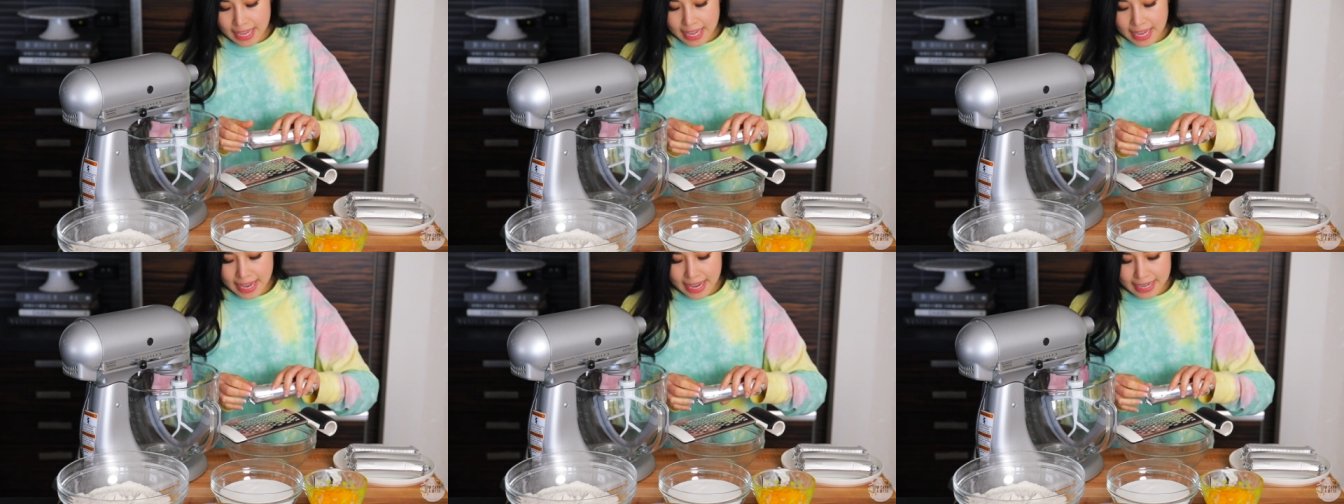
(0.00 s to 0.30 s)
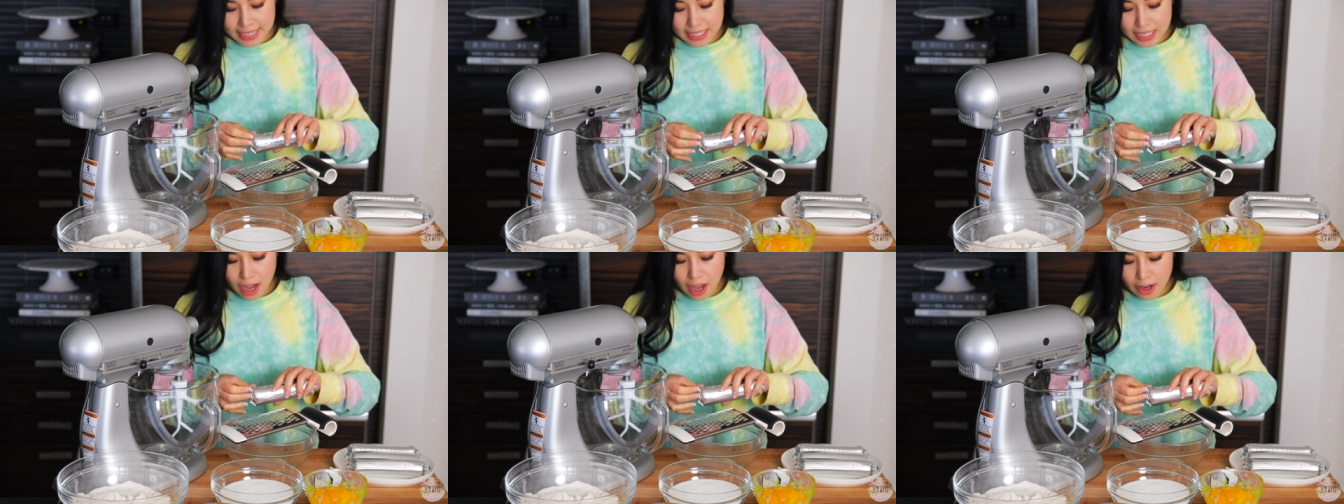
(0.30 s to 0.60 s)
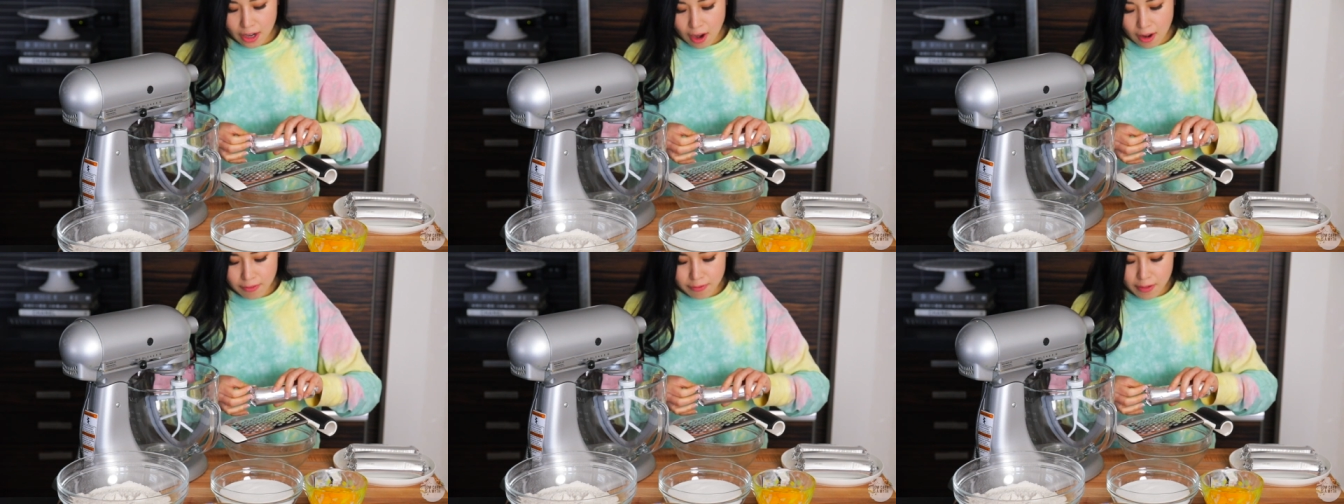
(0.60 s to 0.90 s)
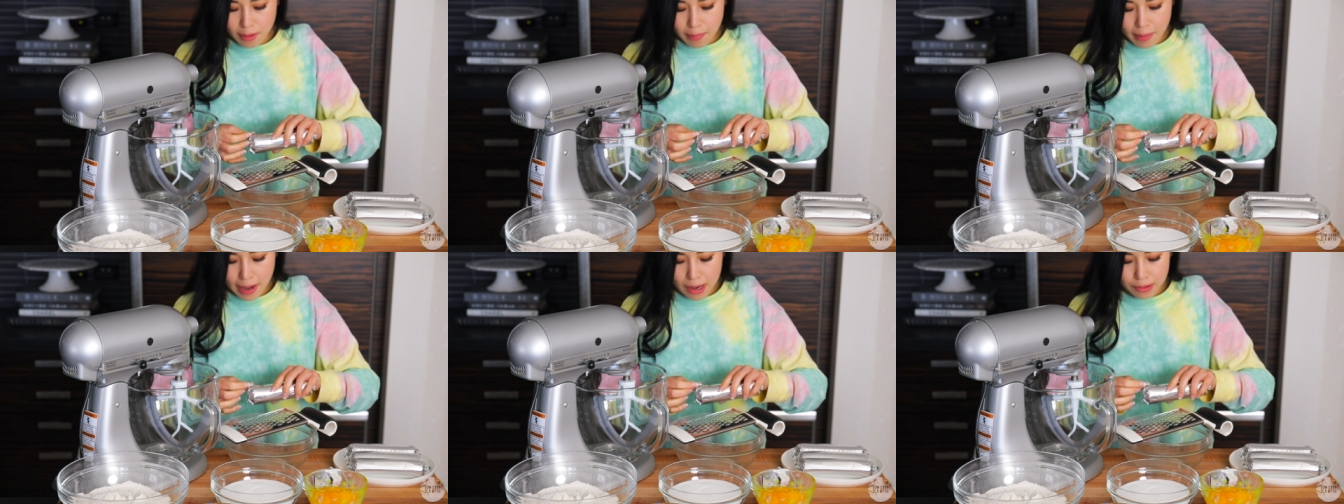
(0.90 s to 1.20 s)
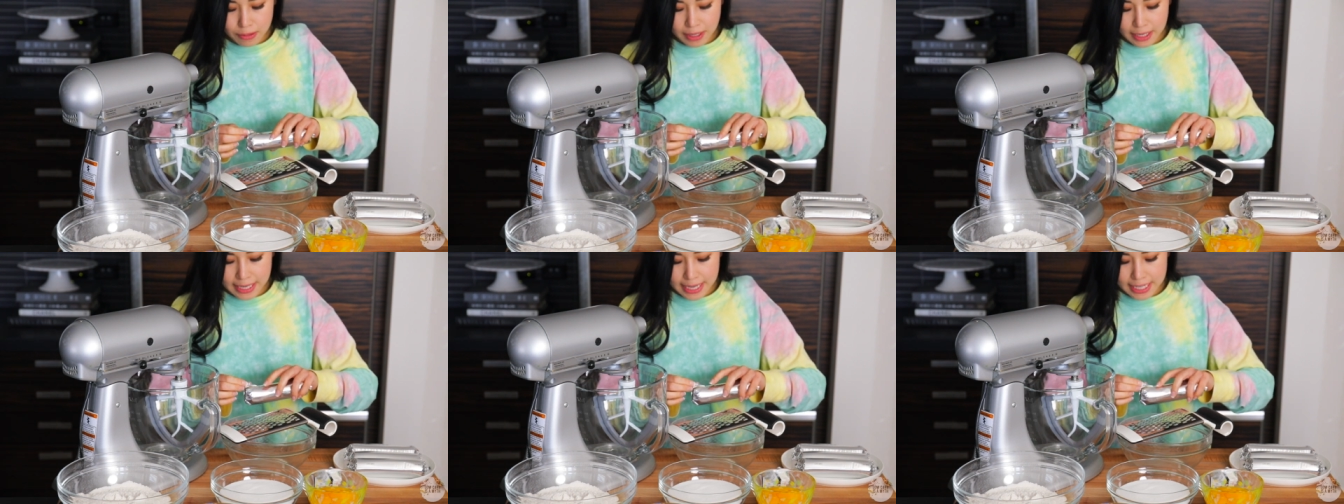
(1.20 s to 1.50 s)
and cut off
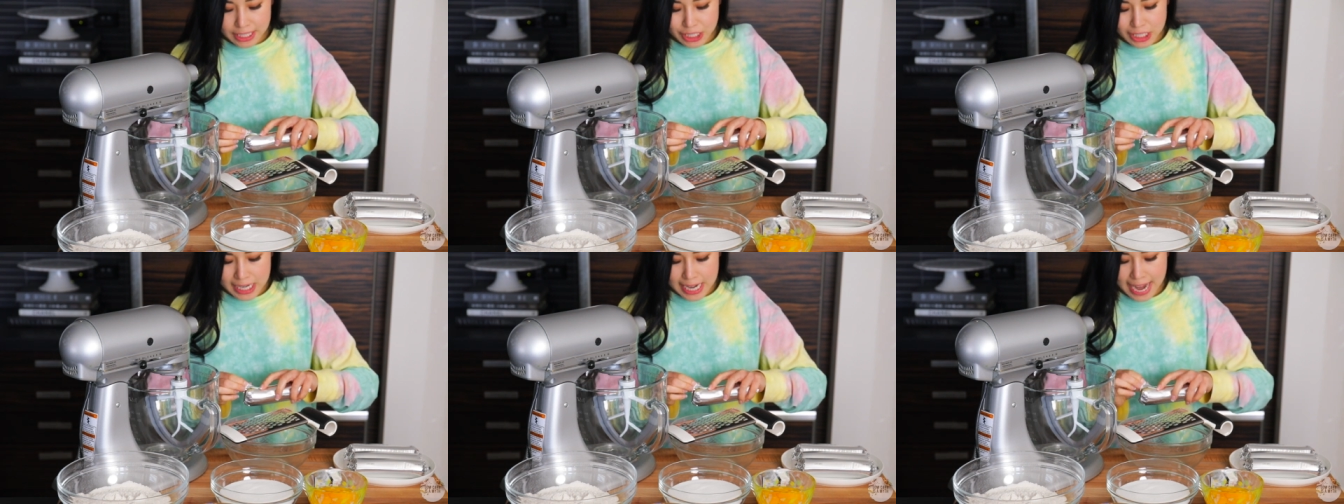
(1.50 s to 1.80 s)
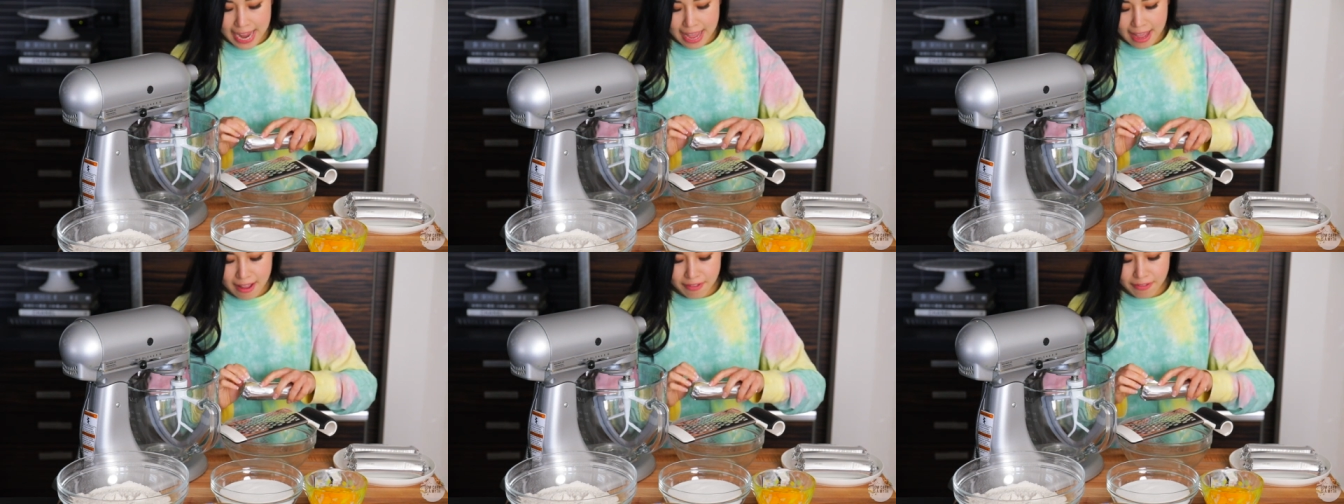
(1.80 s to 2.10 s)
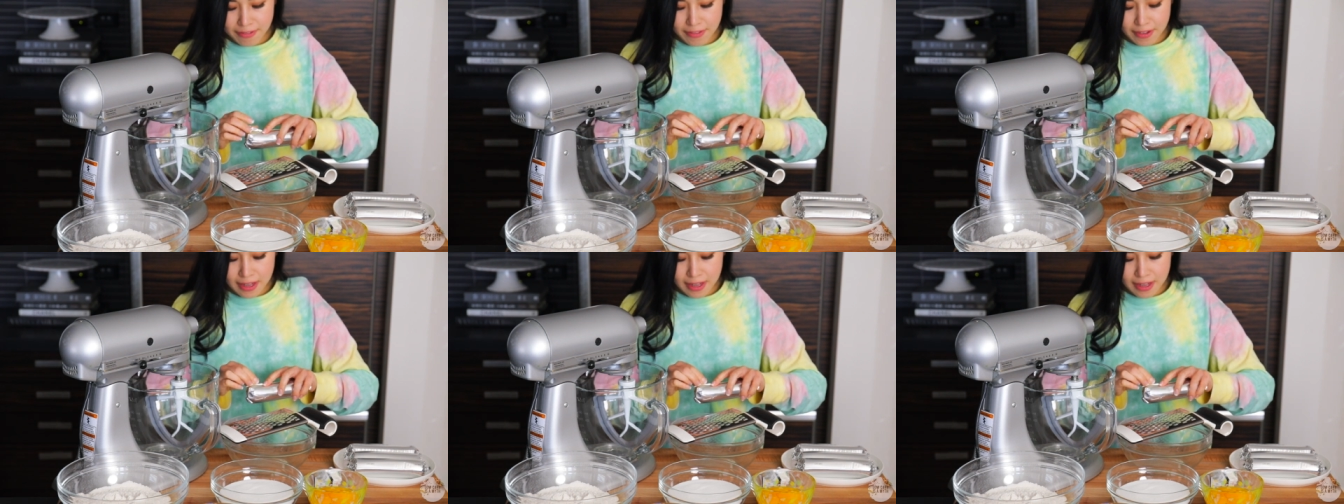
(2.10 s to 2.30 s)
about an inch and a half.